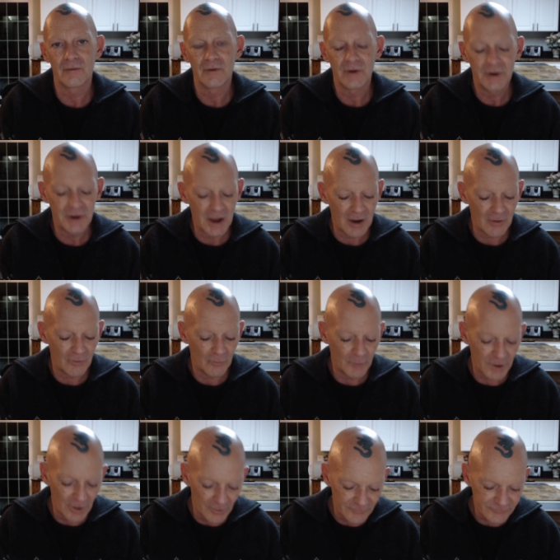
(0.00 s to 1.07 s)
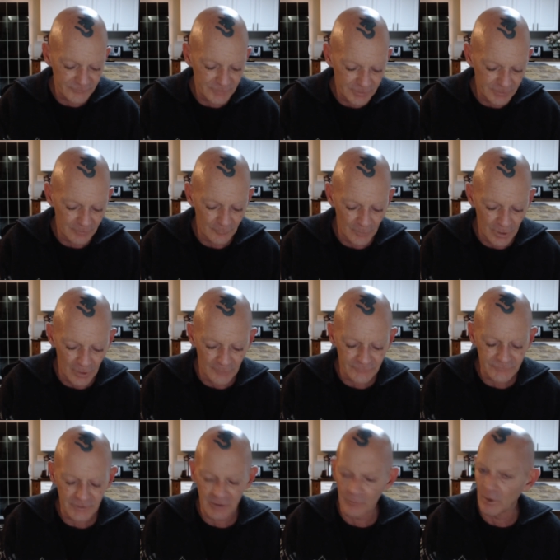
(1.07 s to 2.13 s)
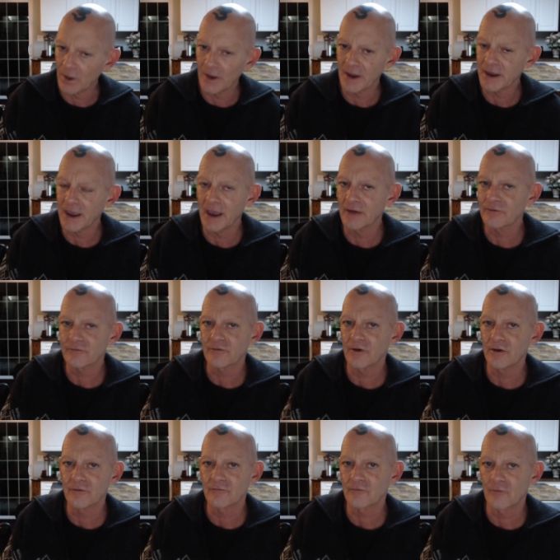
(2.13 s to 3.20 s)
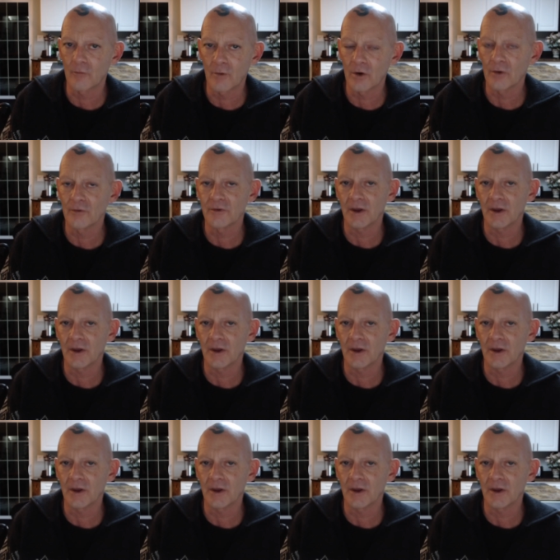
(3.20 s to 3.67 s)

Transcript: Now, we all sit here and we all say, Well, I can't change the world.